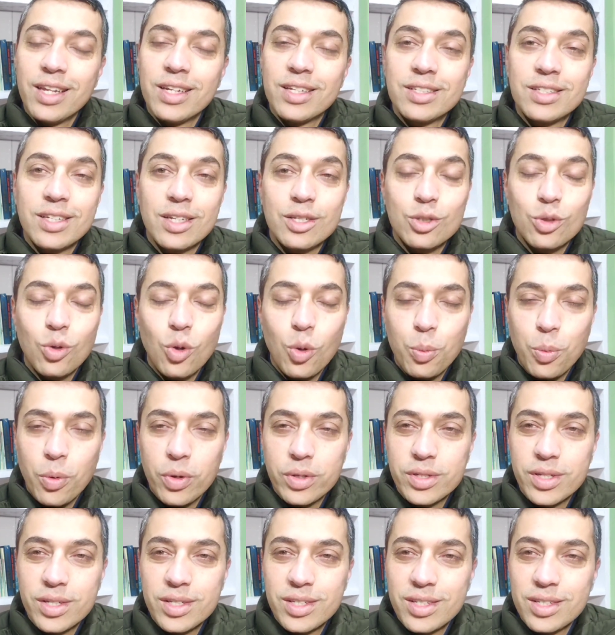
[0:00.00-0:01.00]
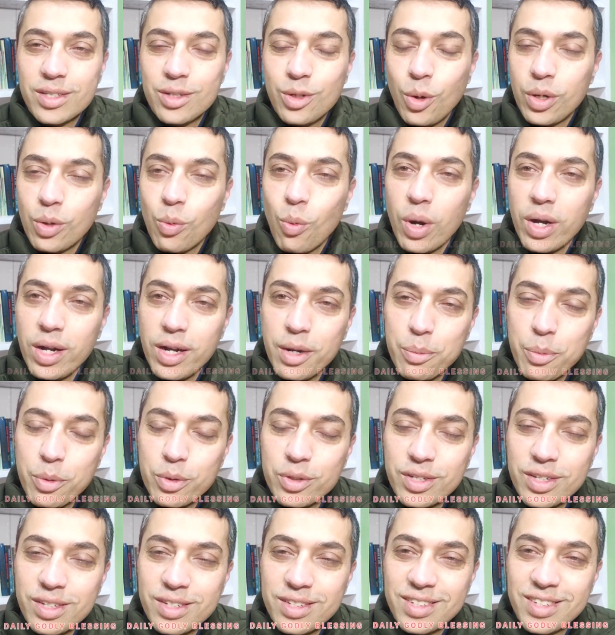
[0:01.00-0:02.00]
it's a slow process, not a one day
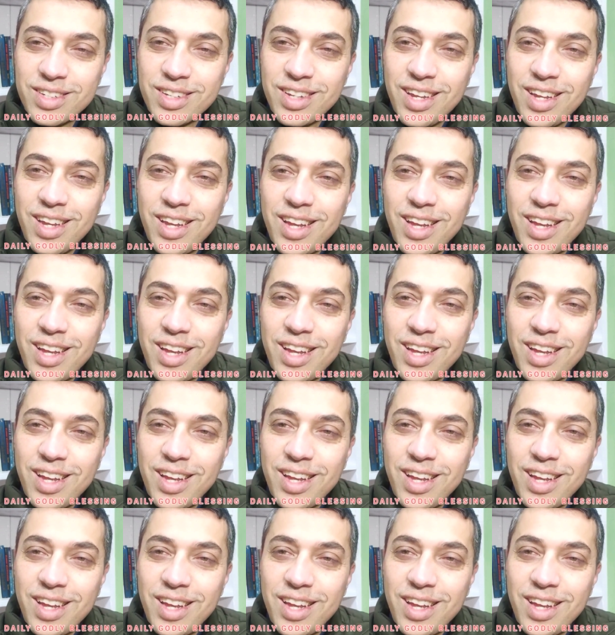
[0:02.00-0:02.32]
process.